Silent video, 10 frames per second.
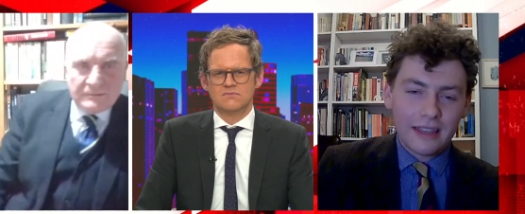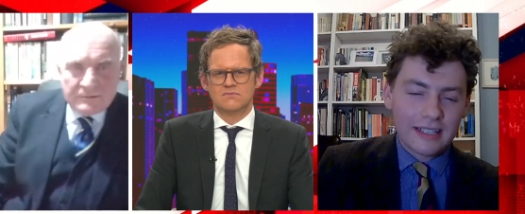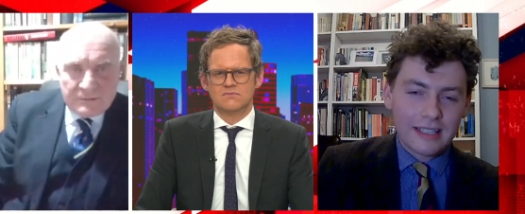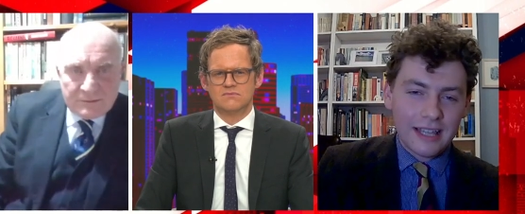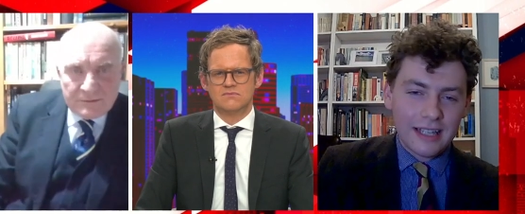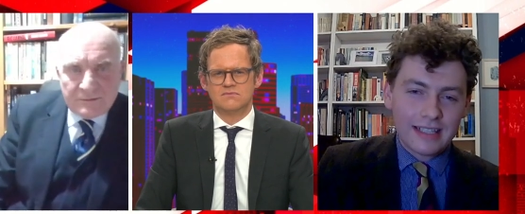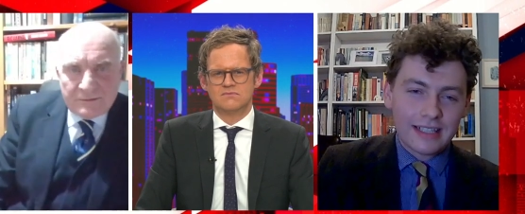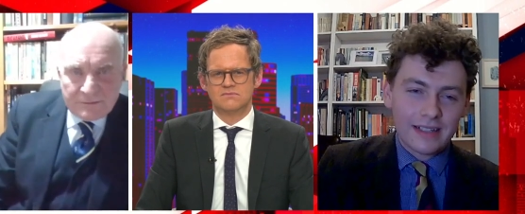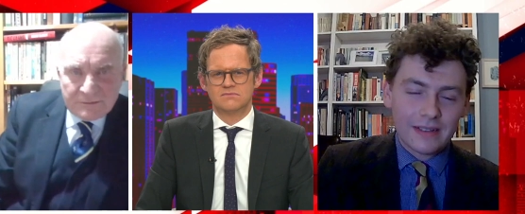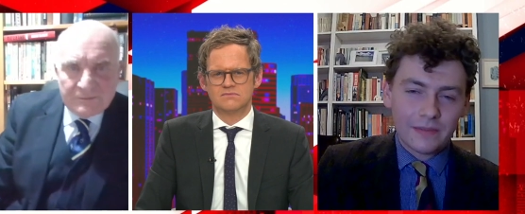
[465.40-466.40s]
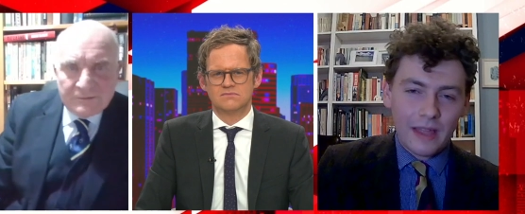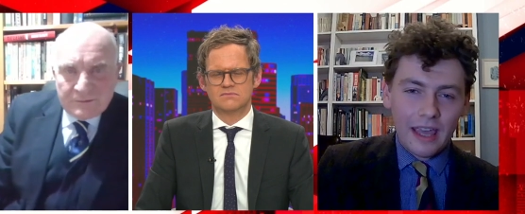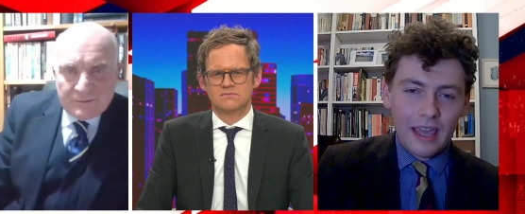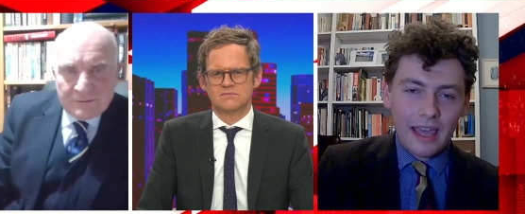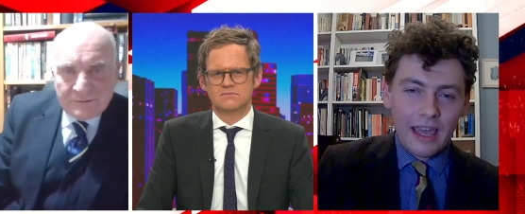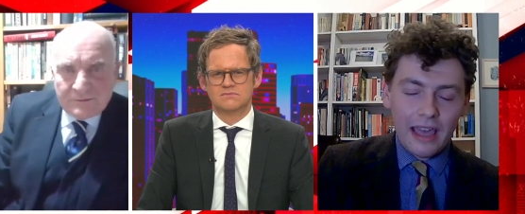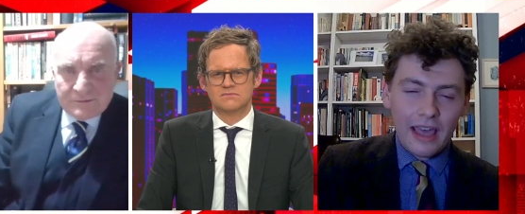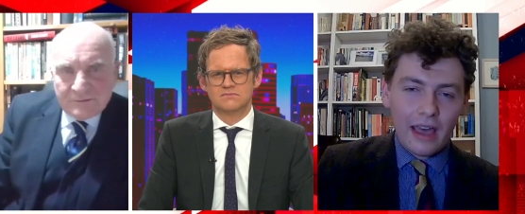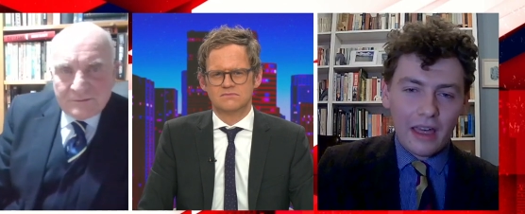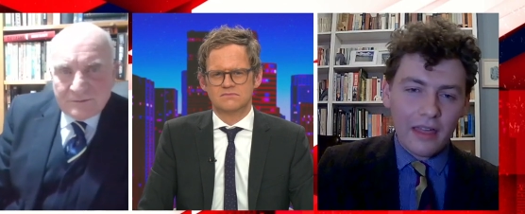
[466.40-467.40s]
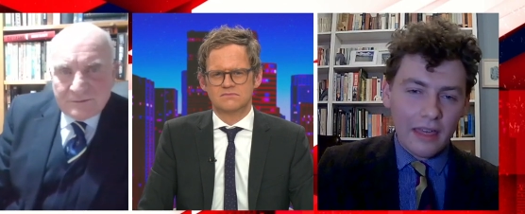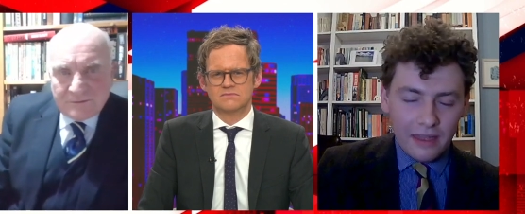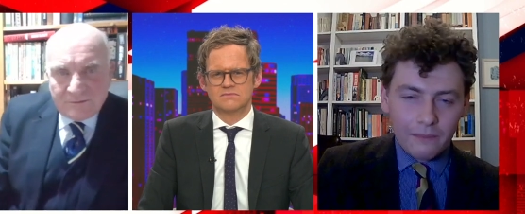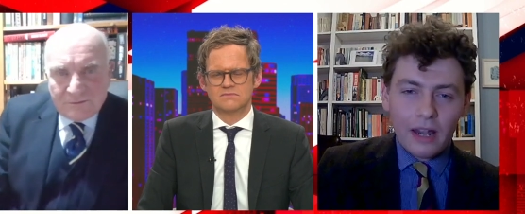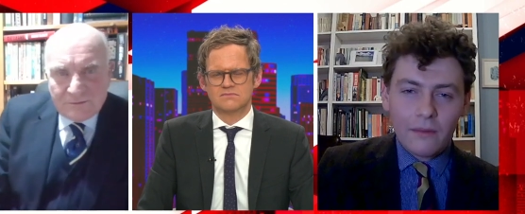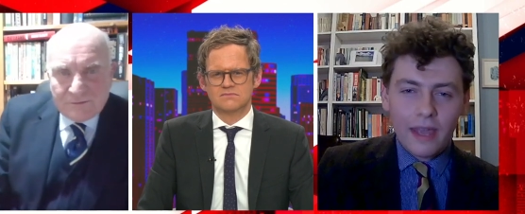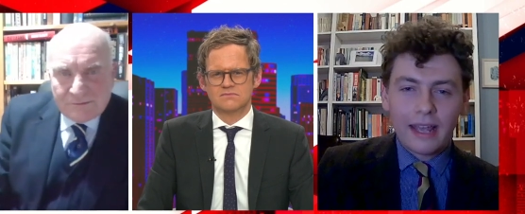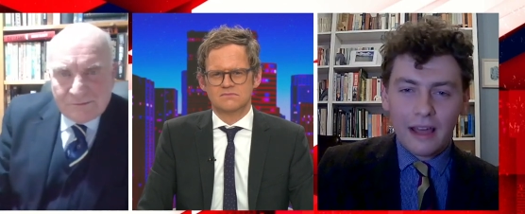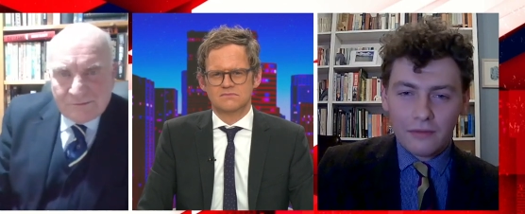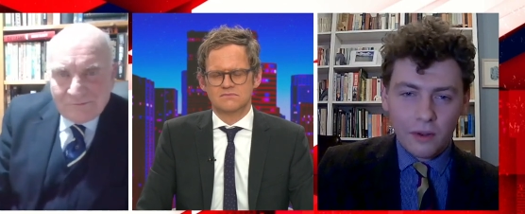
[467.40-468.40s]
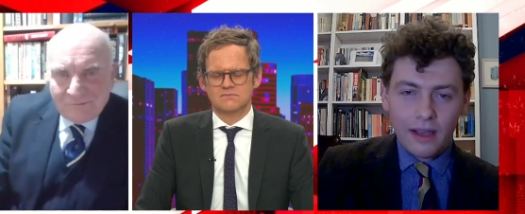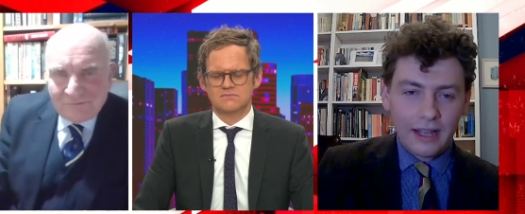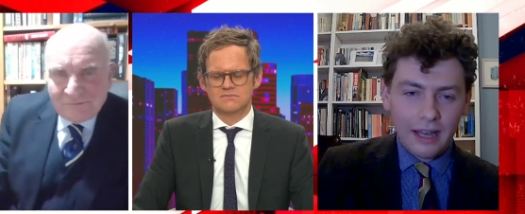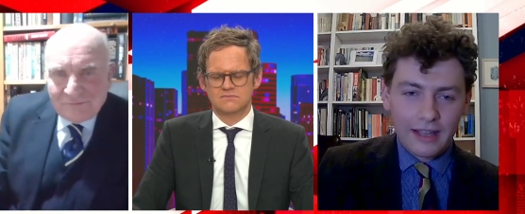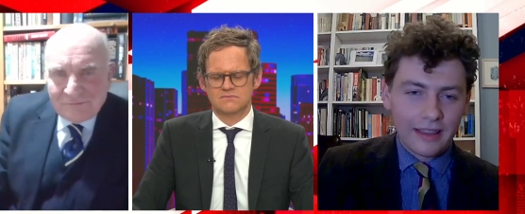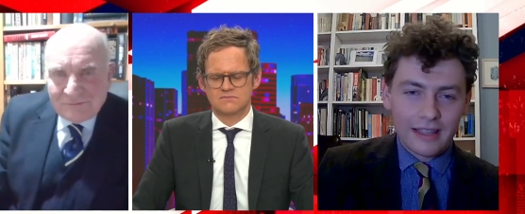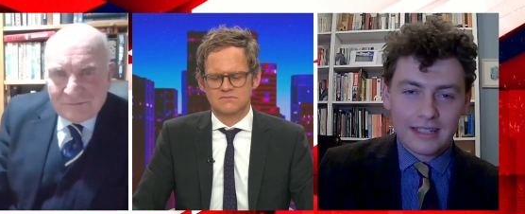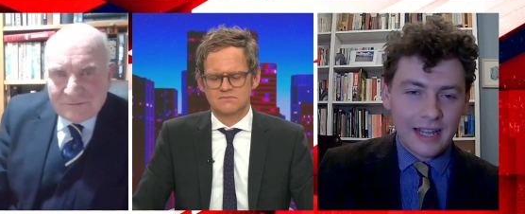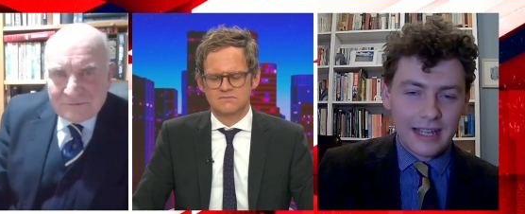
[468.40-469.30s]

Speaker 1: I think there's I think part of being left-wing, and I think